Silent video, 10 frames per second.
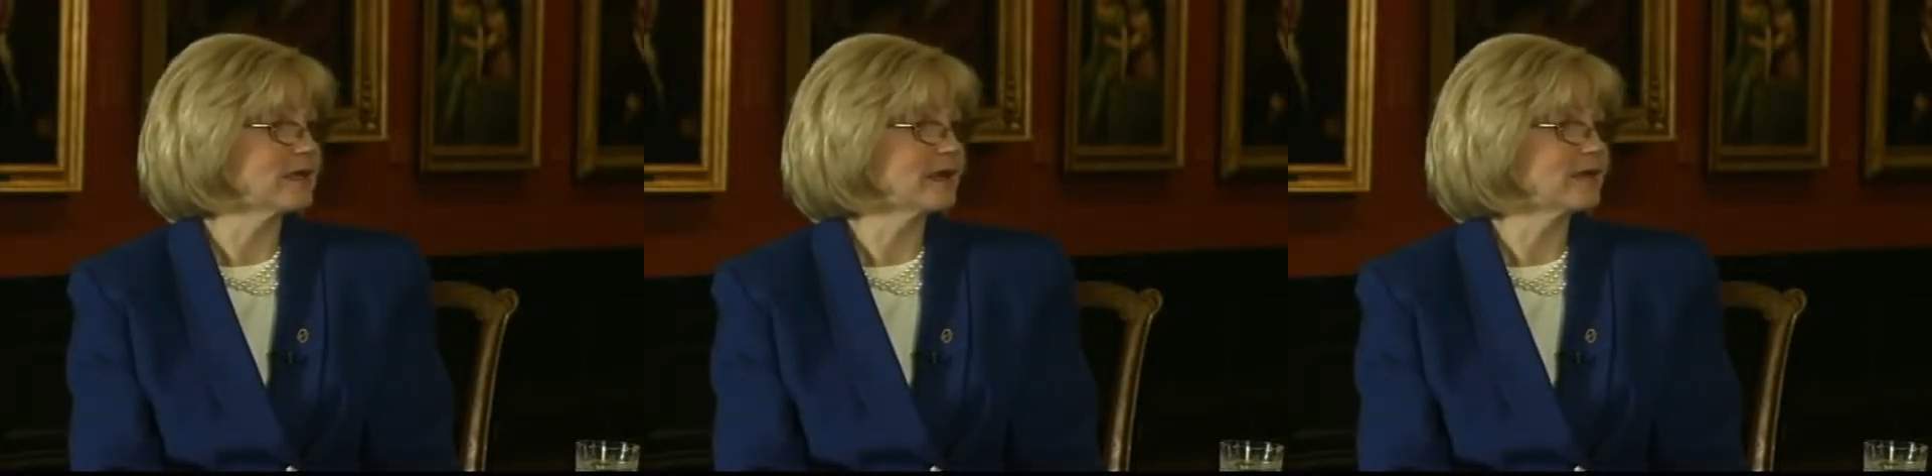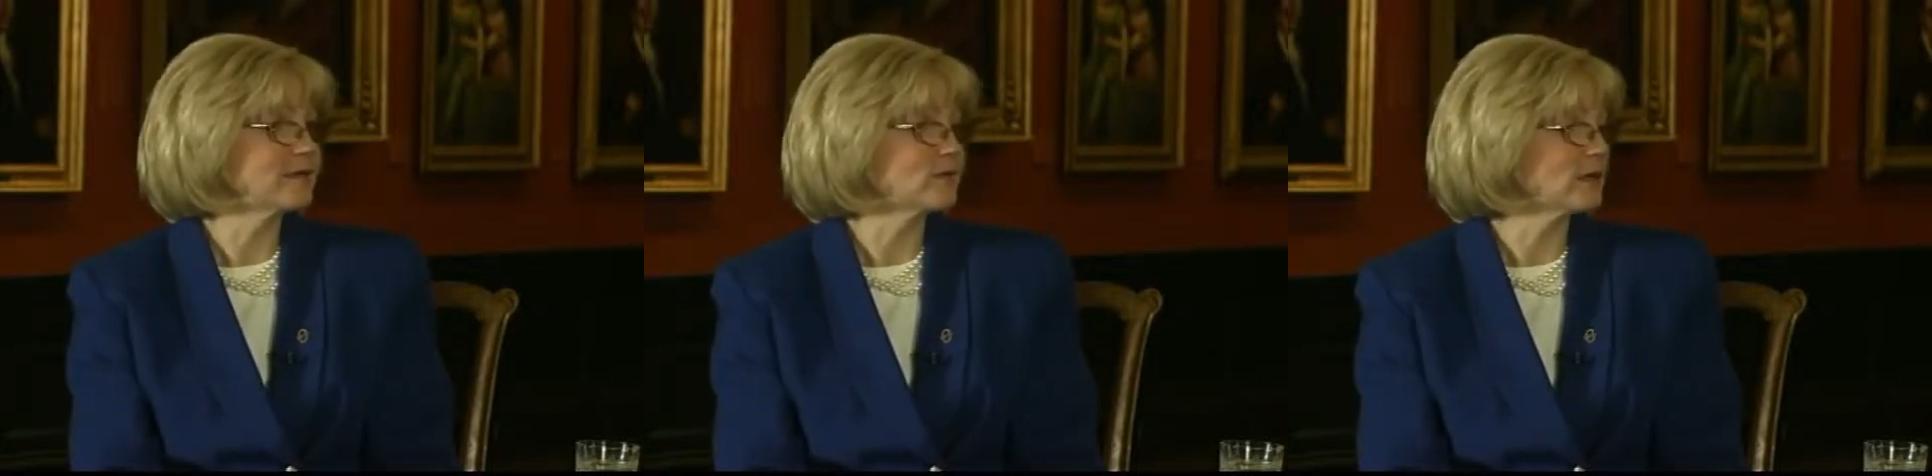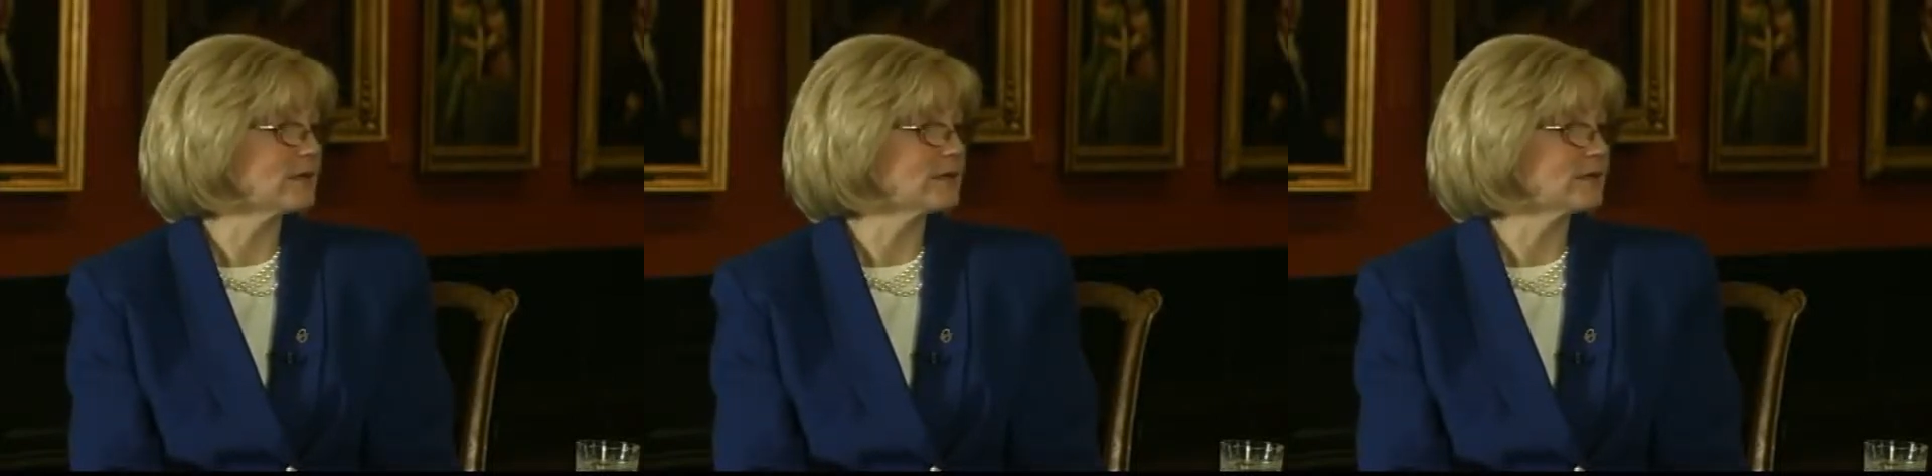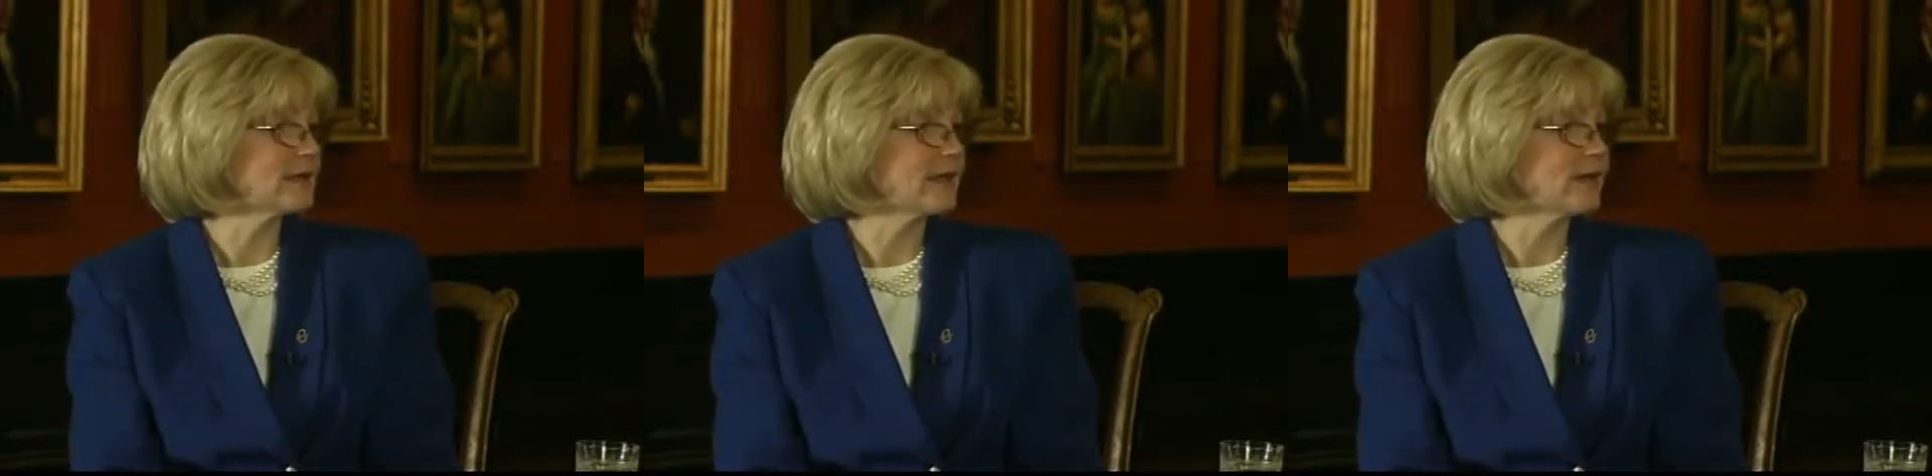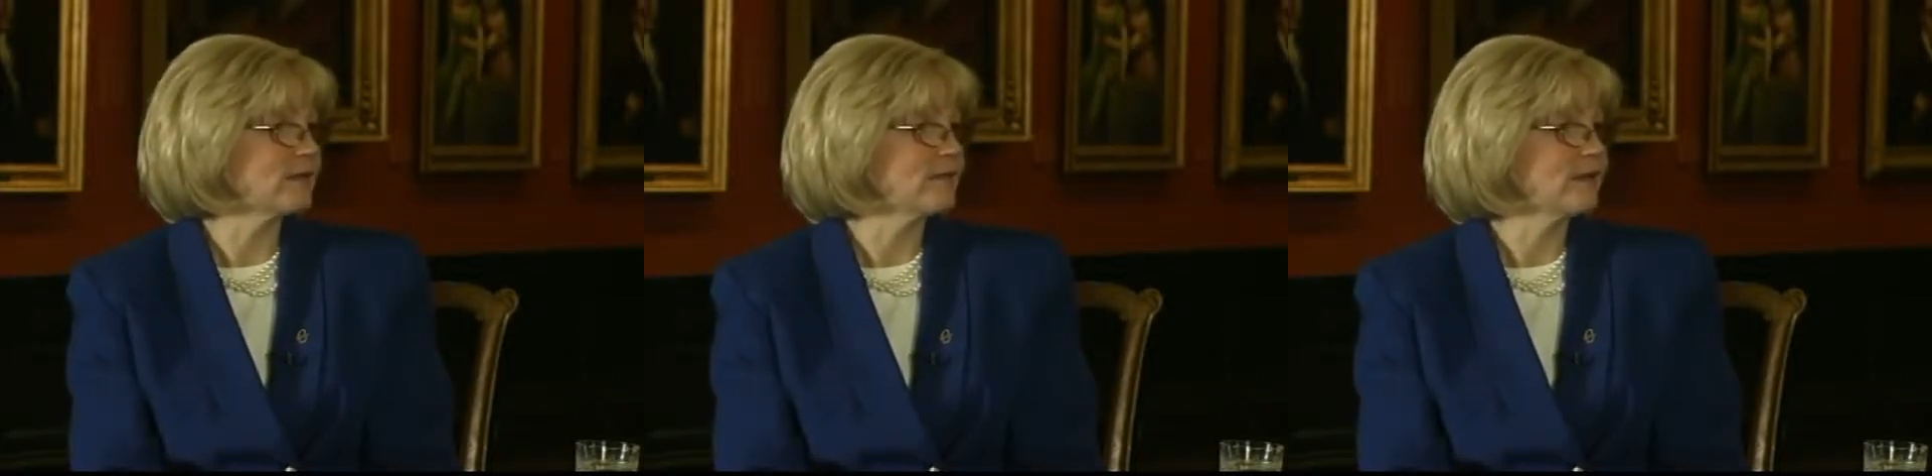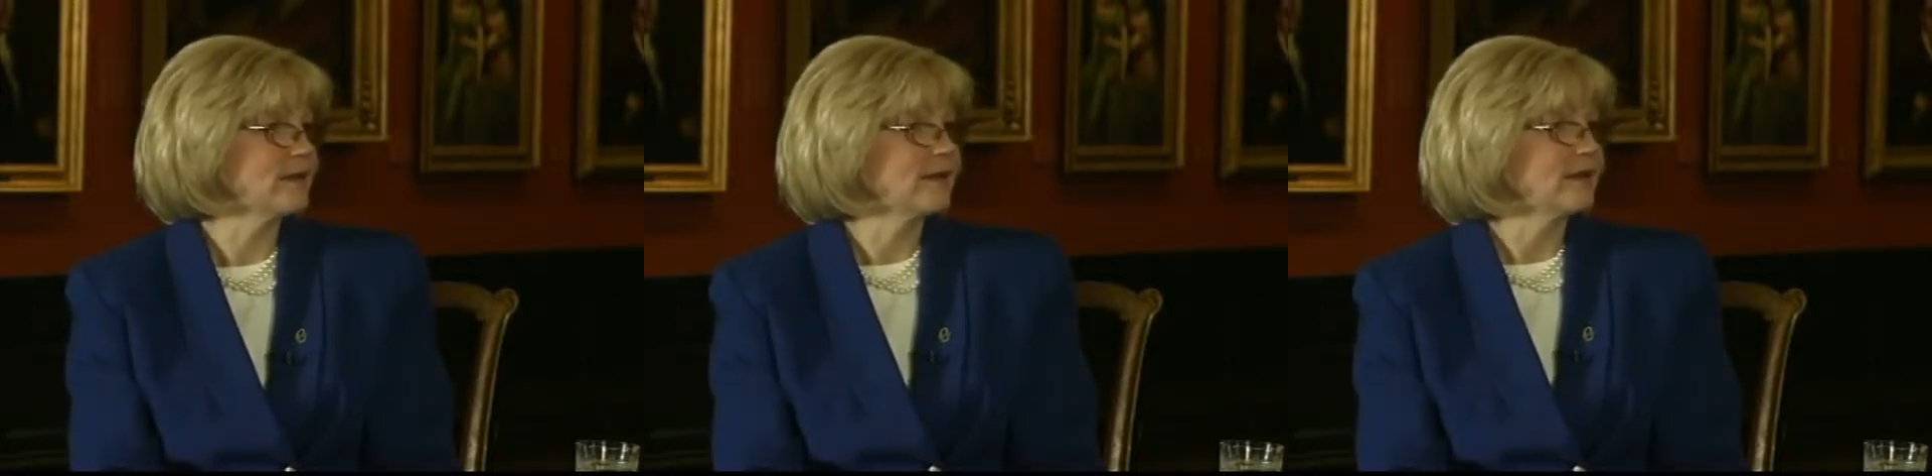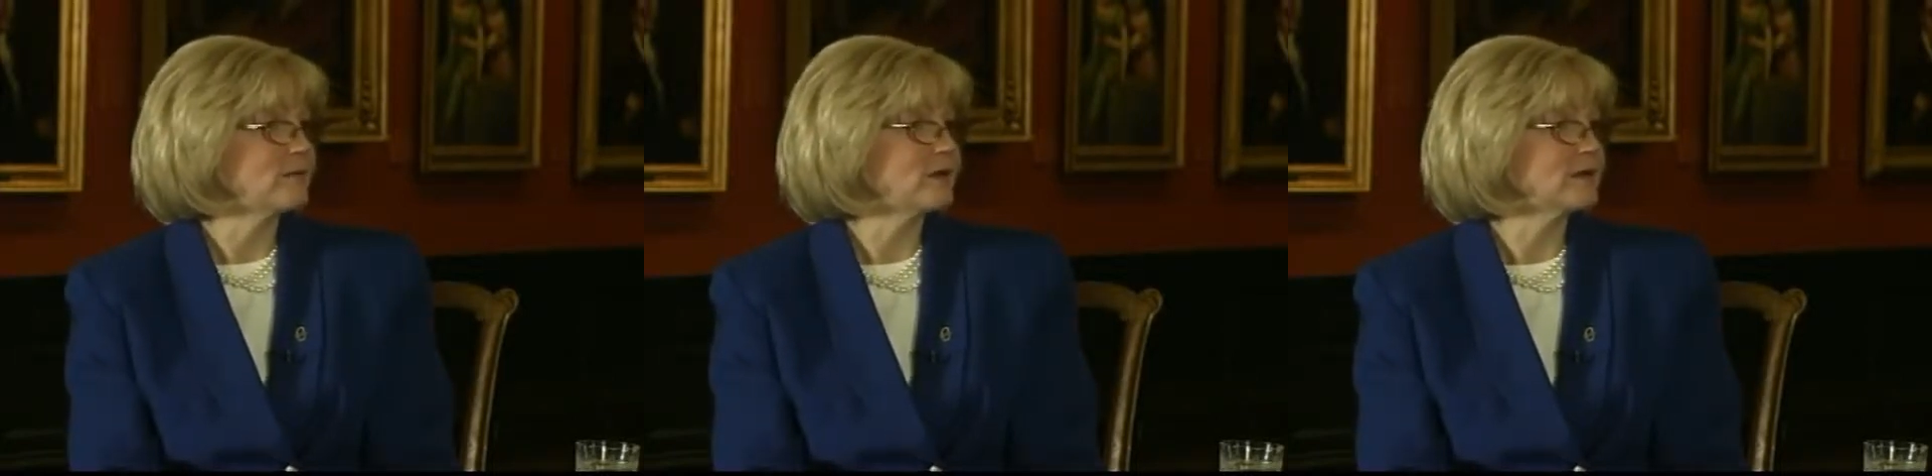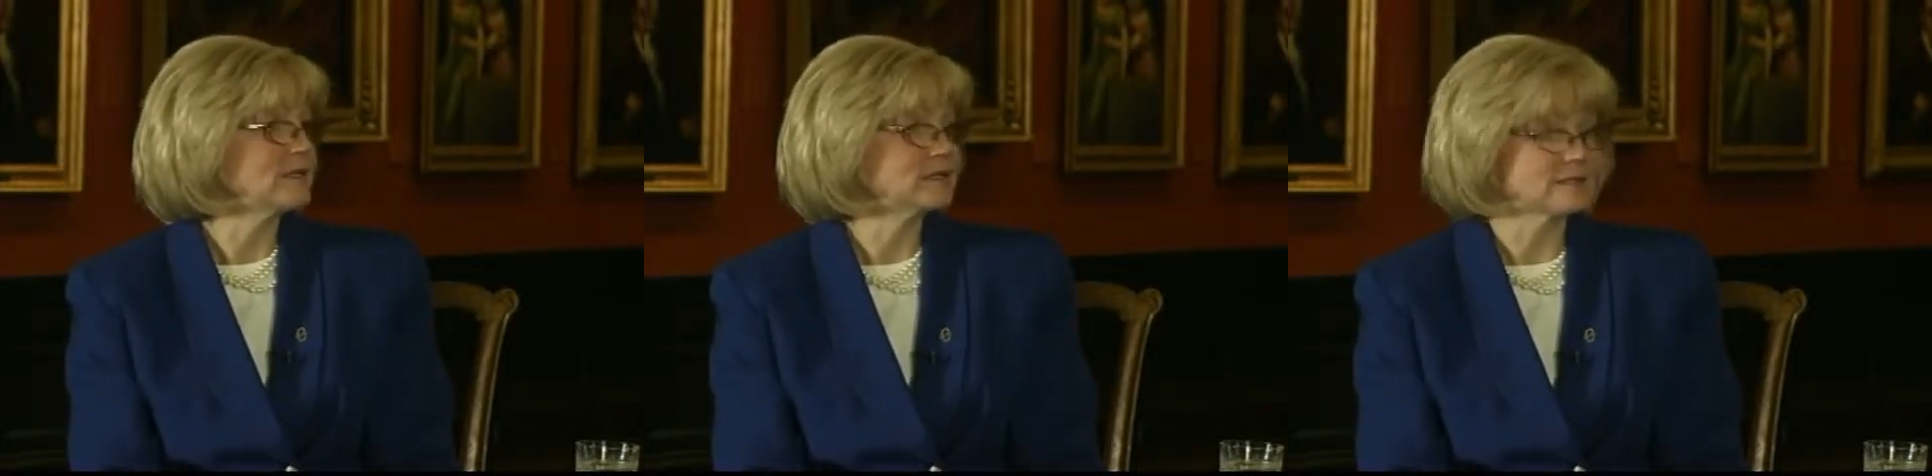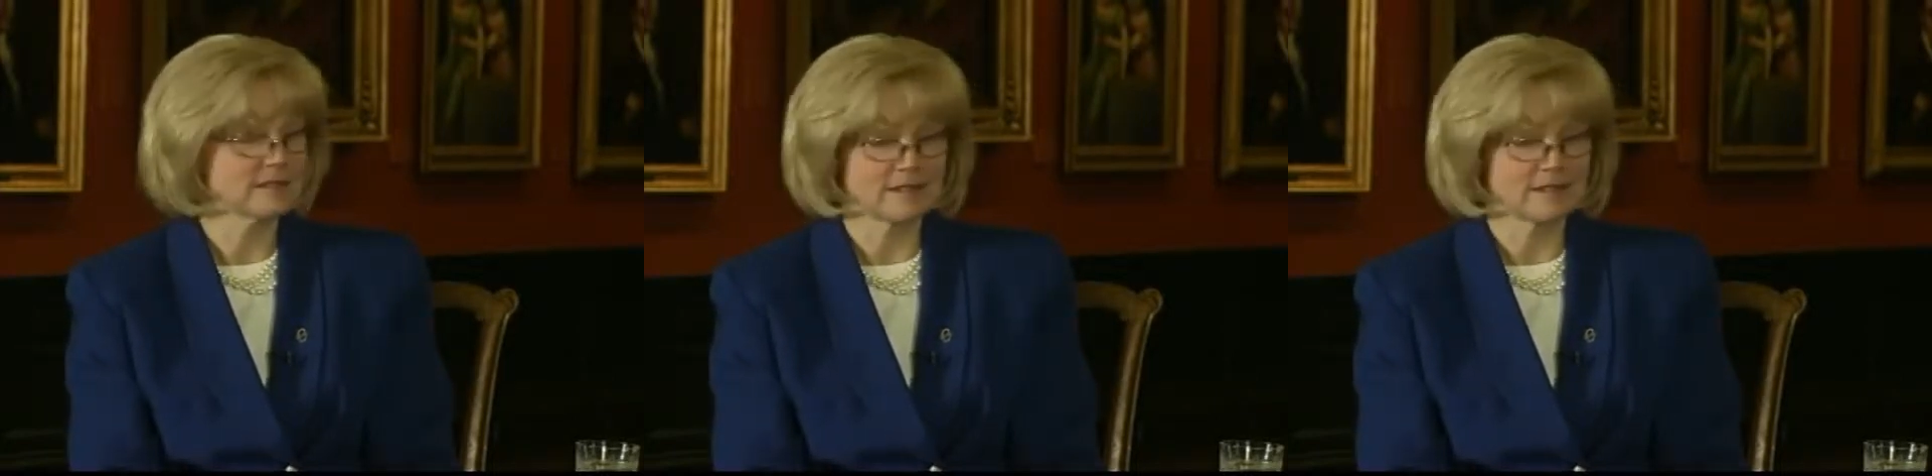and I can relate to them yeah. more easily.